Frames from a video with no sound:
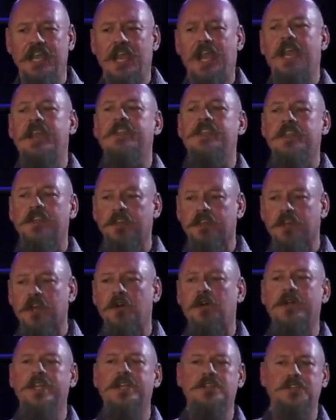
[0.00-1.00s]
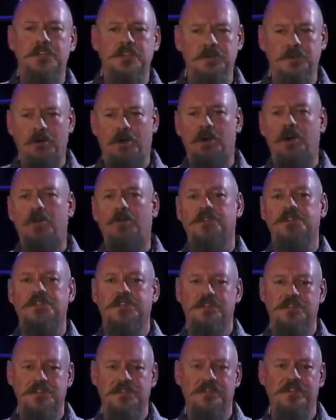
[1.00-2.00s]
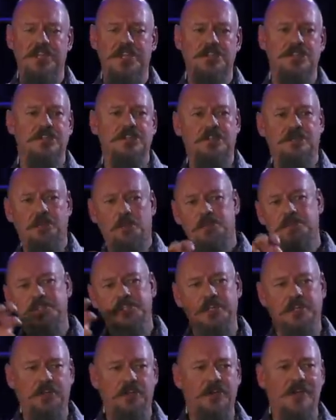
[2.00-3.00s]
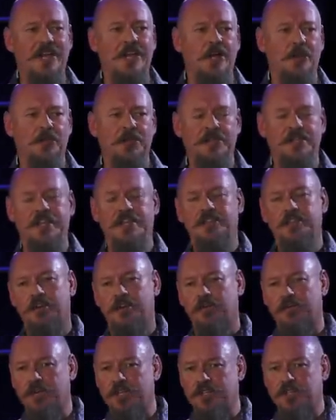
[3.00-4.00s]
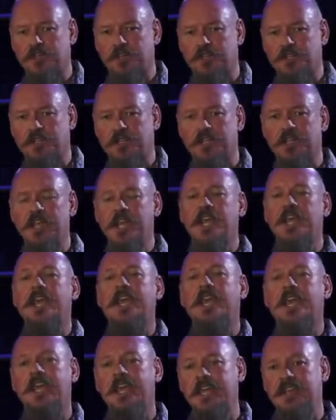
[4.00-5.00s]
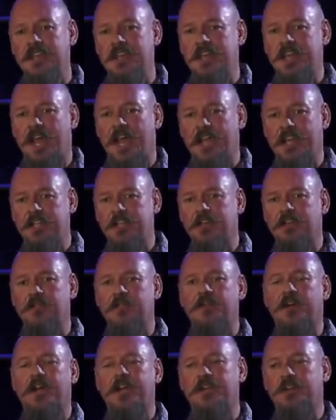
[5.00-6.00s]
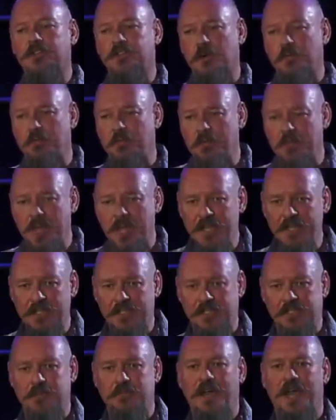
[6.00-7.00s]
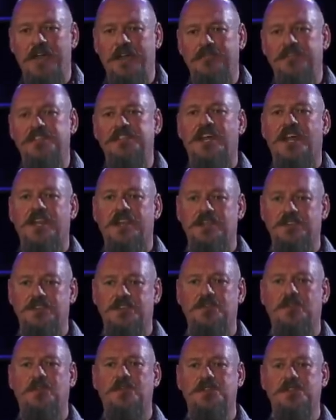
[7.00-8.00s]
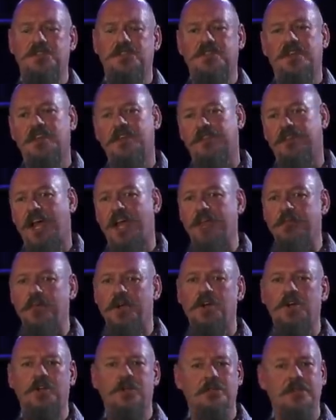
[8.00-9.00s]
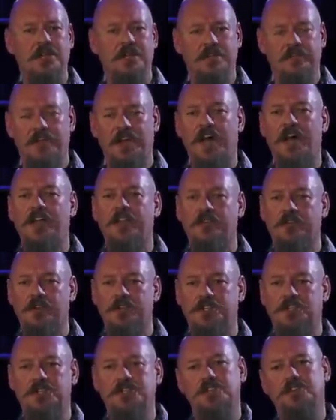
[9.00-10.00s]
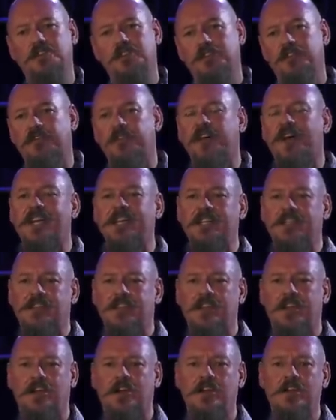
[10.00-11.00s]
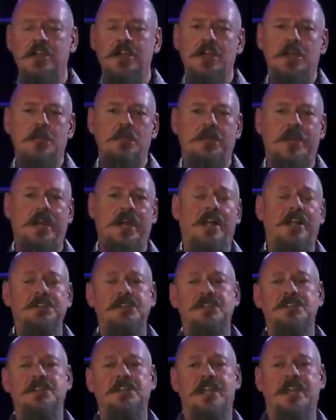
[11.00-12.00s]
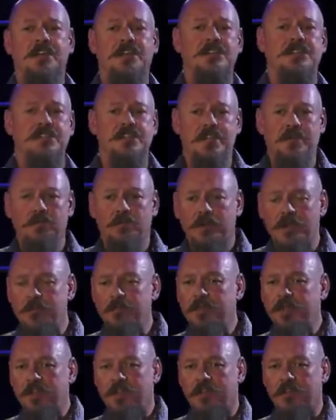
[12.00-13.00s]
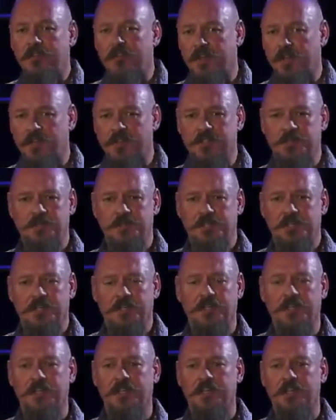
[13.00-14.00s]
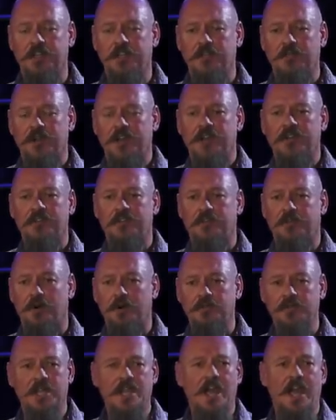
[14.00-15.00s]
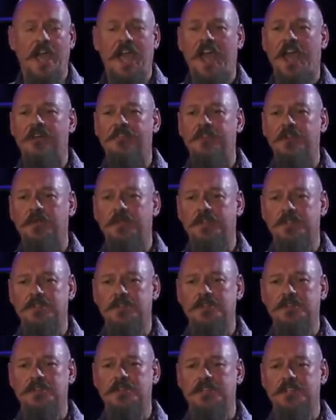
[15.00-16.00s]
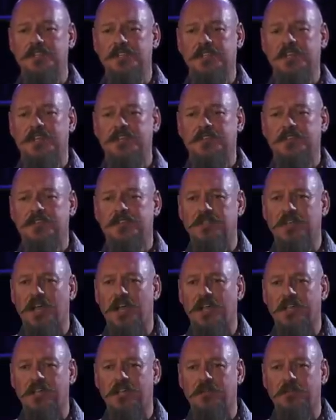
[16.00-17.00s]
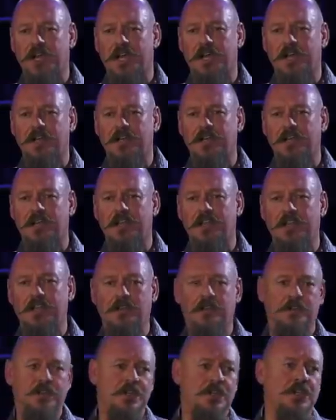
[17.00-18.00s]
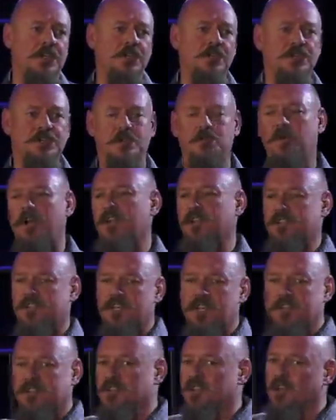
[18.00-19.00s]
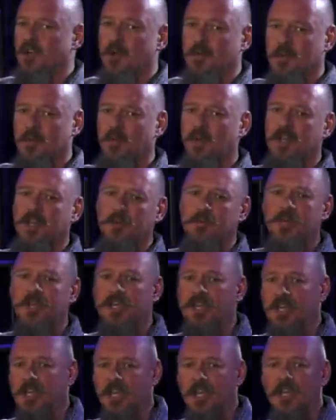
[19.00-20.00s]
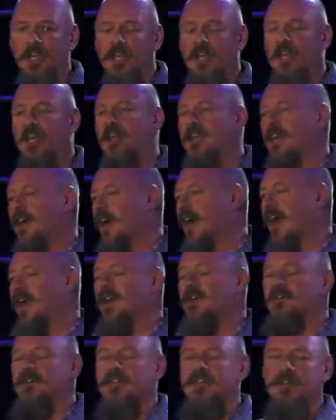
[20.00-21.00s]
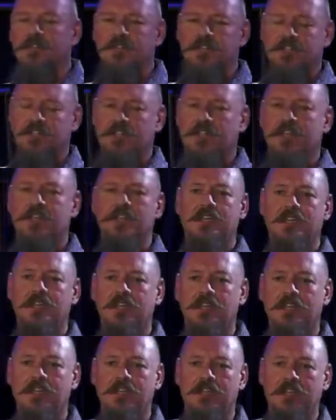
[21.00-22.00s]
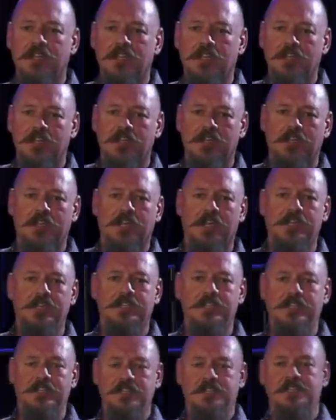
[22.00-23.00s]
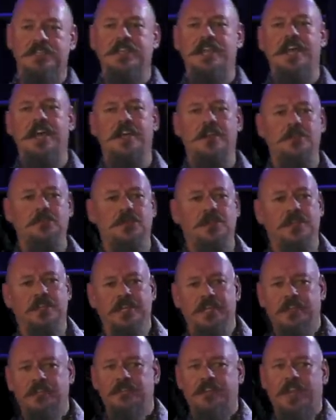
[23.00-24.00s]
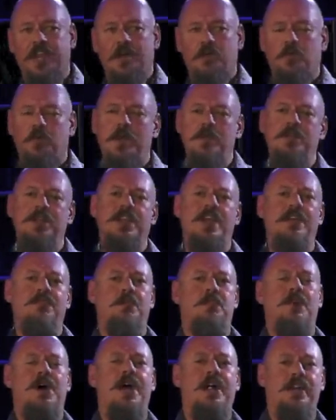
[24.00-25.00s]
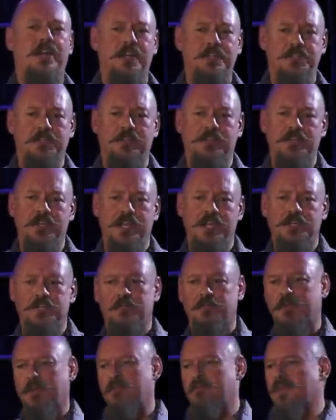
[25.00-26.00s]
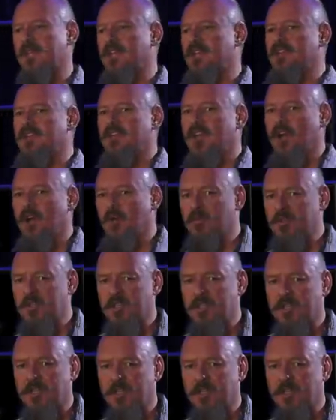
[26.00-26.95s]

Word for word: and they'll go into a whole series of natures of a particular element that they're researching. In that, you can find a tremendous amount of cited sources of hypogamy and other interests, so you'll find it there. But I also sit down and say, red pill folks, particularly in the Reddit forums, have no interest in discussing or talking about it, and they'll use it. Well, it doesn't show up in Wikipedia. I don't give a shit okay, to sit down and believe that women have a biological nature but men don't,